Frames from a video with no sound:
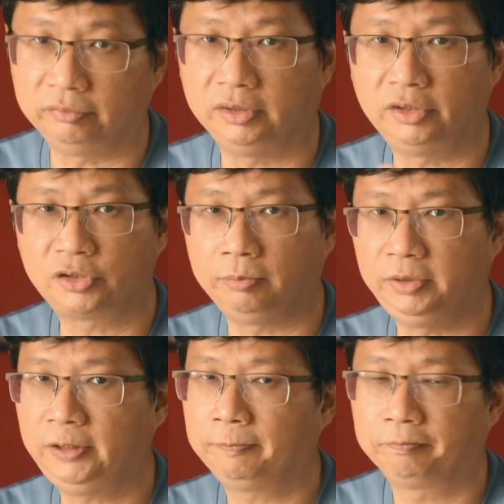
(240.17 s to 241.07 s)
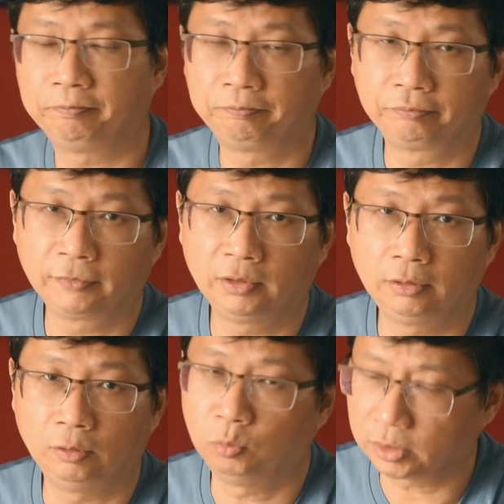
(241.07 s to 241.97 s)
Vintage and me,
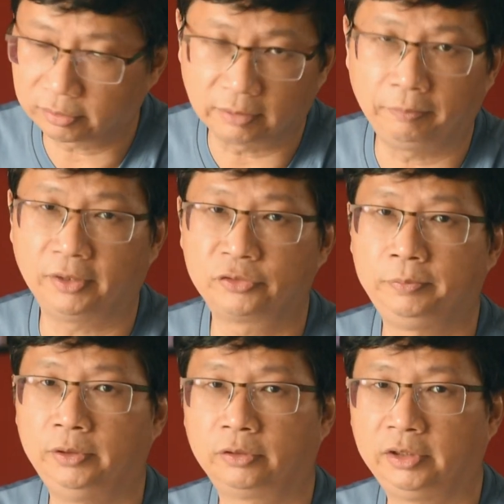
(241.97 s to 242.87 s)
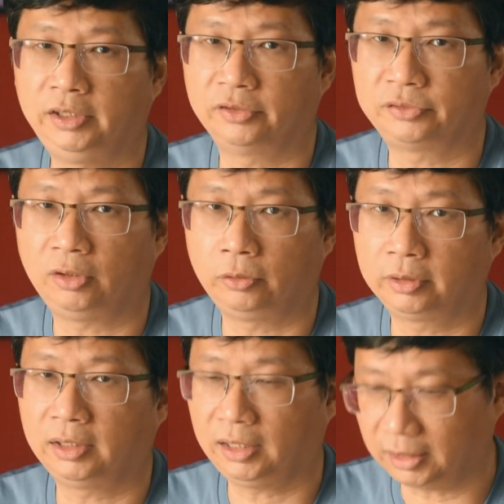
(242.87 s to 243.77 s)
one of the best speakers he has
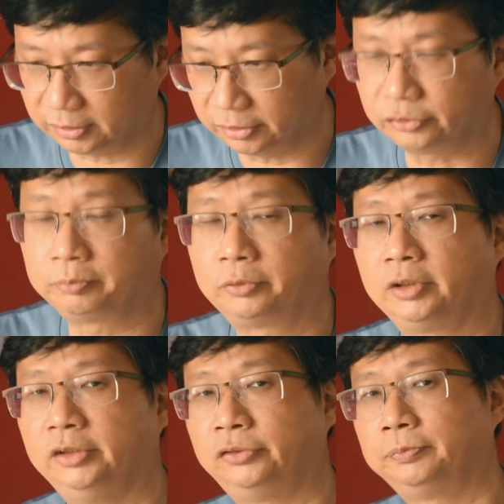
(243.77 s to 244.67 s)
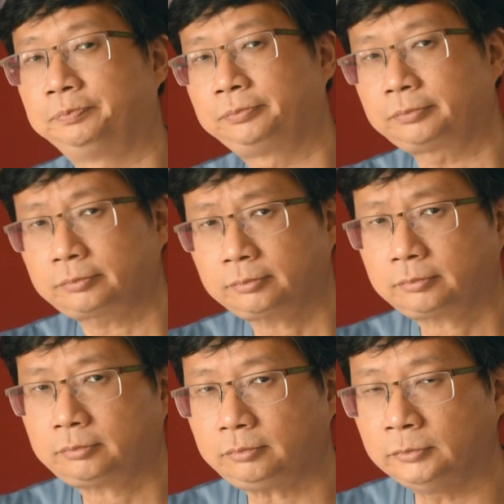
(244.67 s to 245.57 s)
heard at this price.
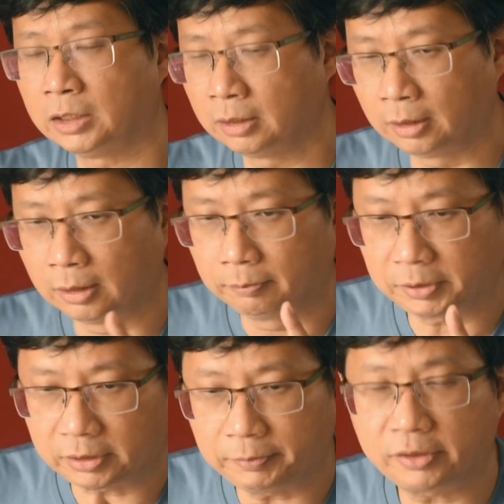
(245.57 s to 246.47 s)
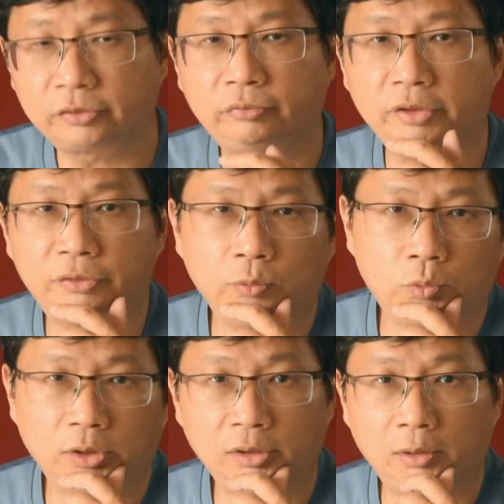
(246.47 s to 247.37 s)
But the biggest reason
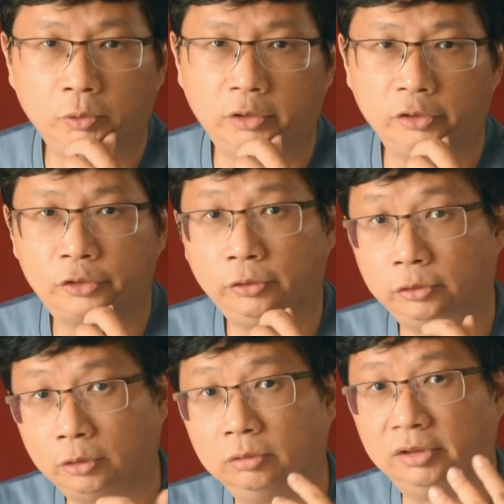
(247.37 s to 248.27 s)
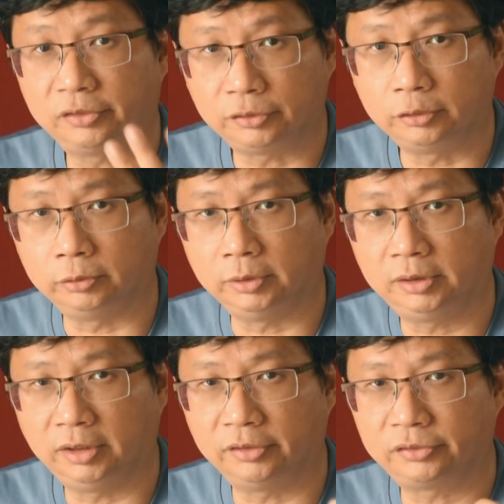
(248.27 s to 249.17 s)
why I would urge you to go listen to
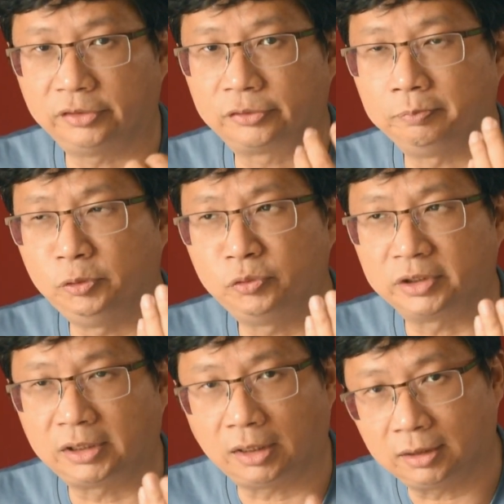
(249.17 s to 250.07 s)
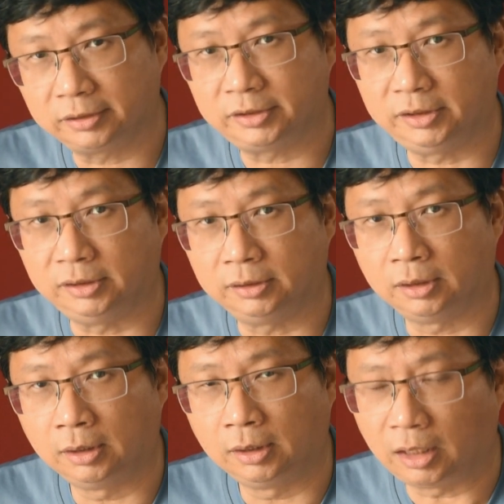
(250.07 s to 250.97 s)
it is its musicality.
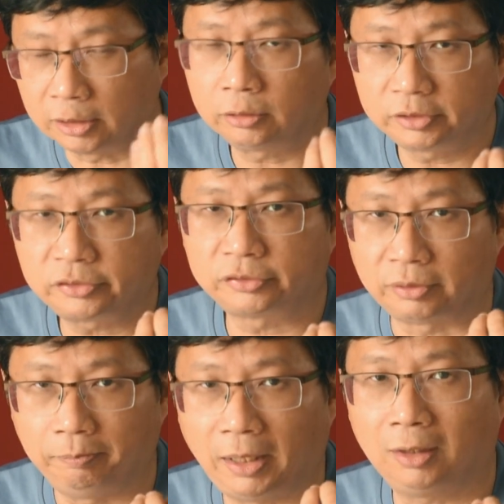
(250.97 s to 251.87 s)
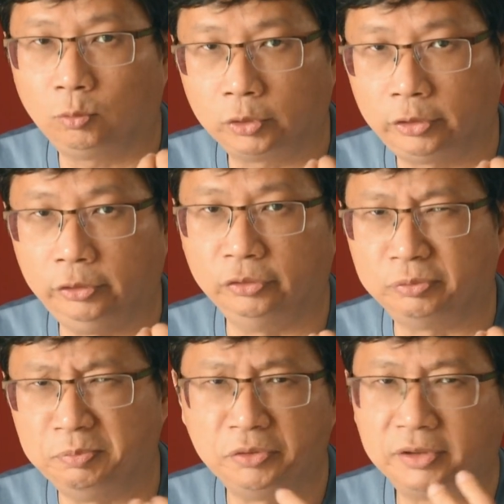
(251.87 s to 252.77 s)
I know this is a bad word to use,
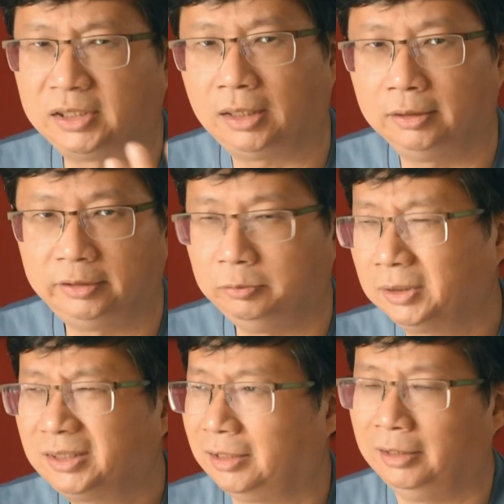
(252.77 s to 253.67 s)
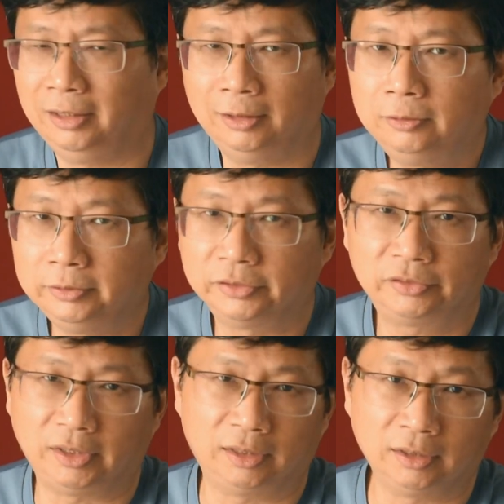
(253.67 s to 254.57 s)
musicality. What the hell is
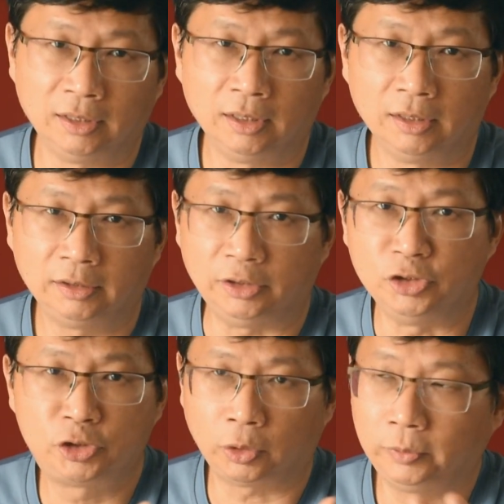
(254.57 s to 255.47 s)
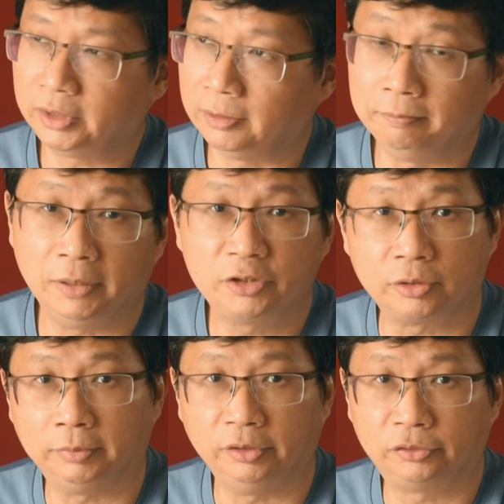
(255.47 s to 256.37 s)
that? Can you show it in
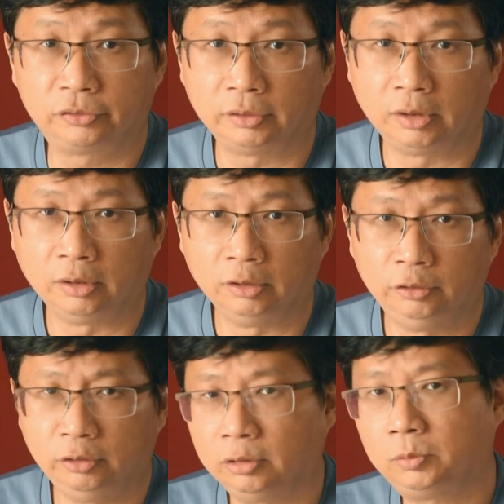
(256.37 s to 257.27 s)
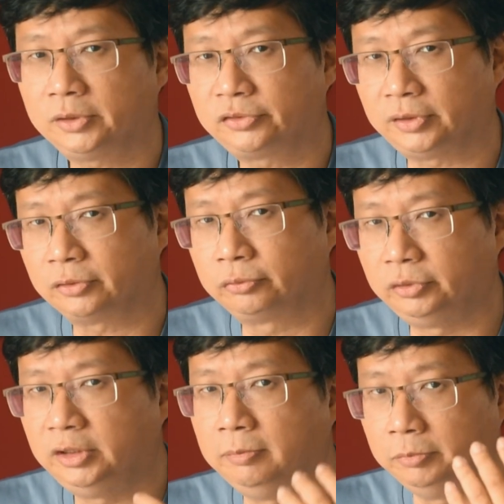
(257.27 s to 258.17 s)
measurements? You know what sounds
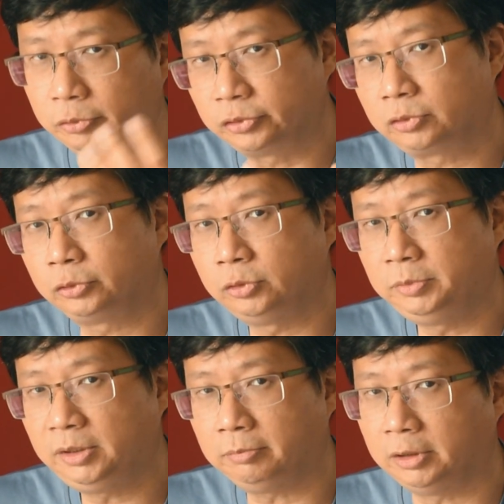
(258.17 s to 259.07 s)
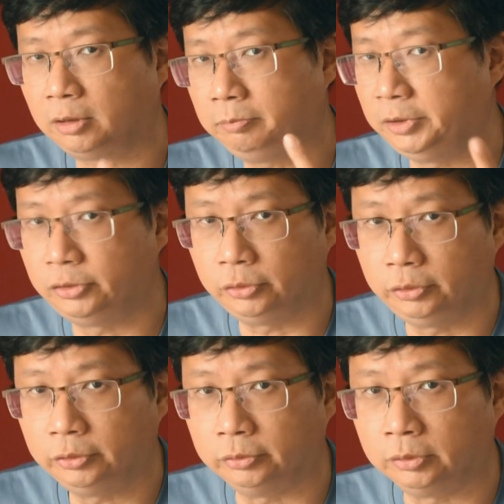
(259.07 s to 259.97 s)
really musical to me might not be to
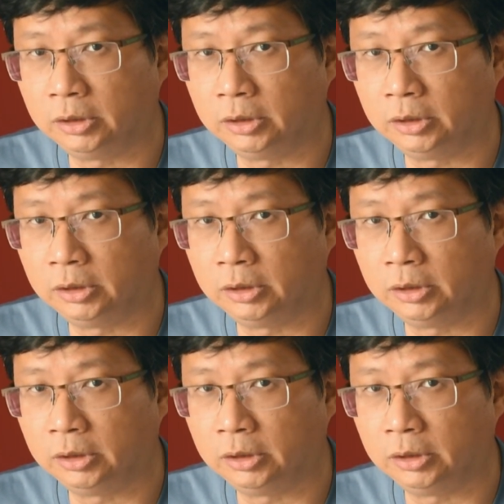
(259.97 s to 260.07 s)
you.